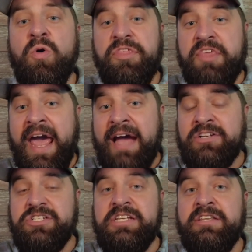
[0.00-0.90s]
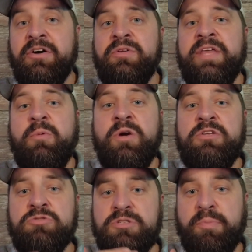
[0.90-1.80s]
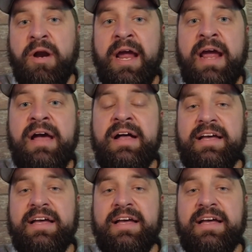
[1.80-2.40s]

thatchy though that when you spray,